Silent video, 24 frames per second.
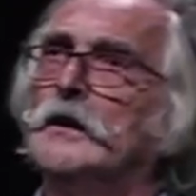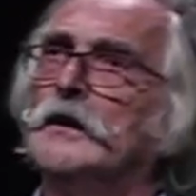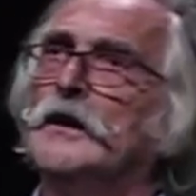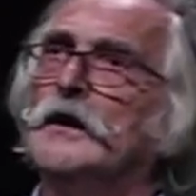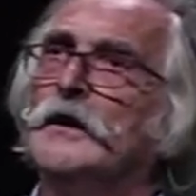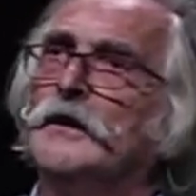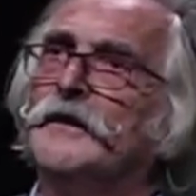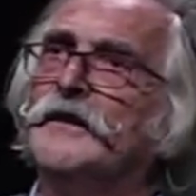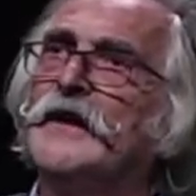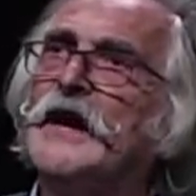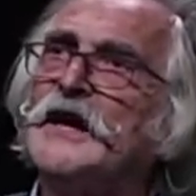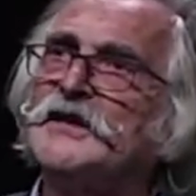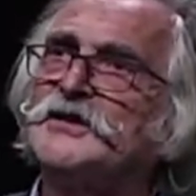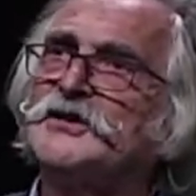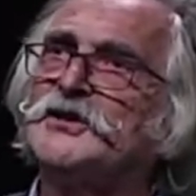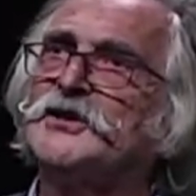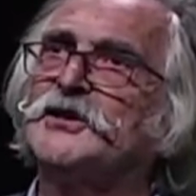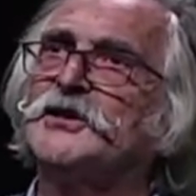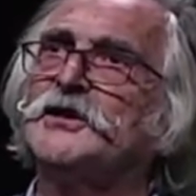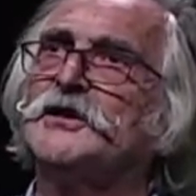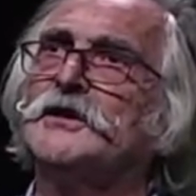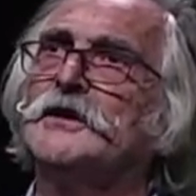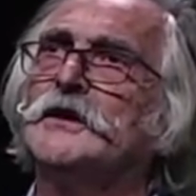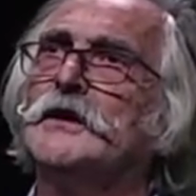
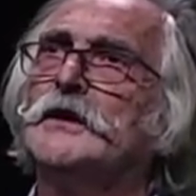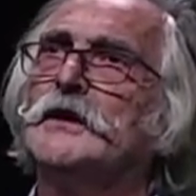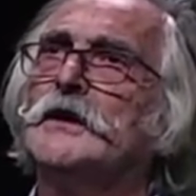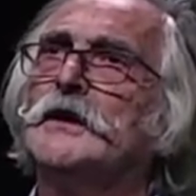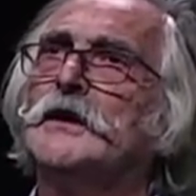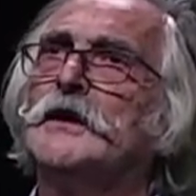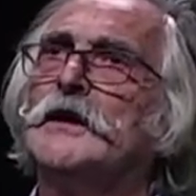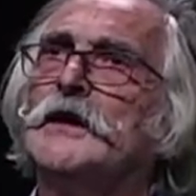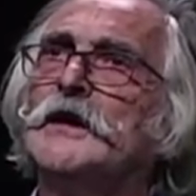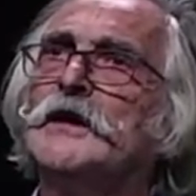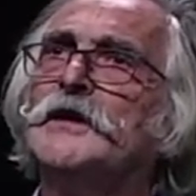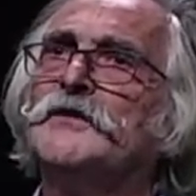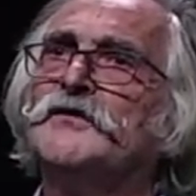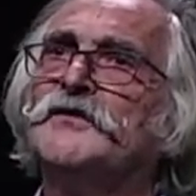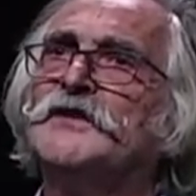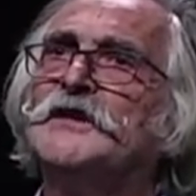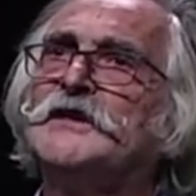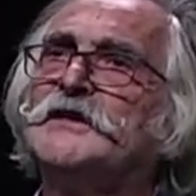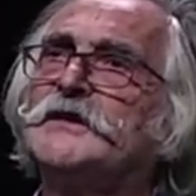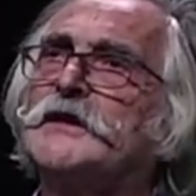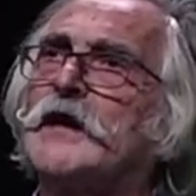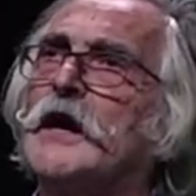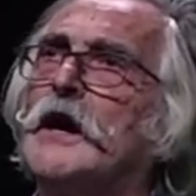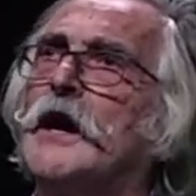nested in this
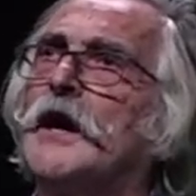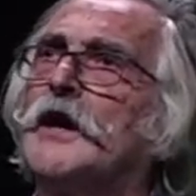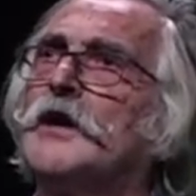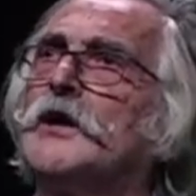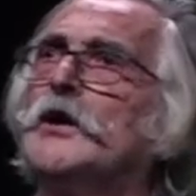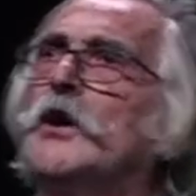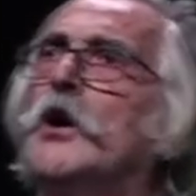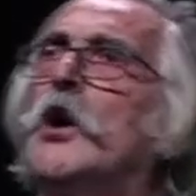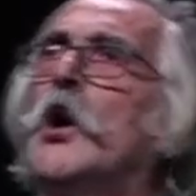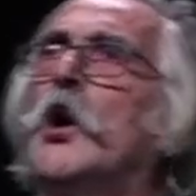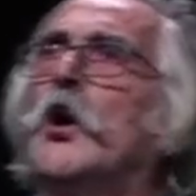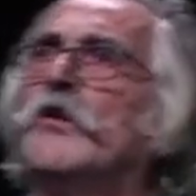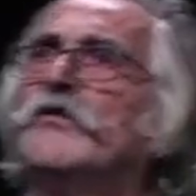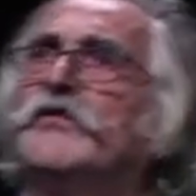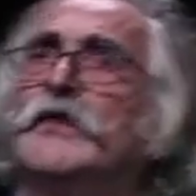kind of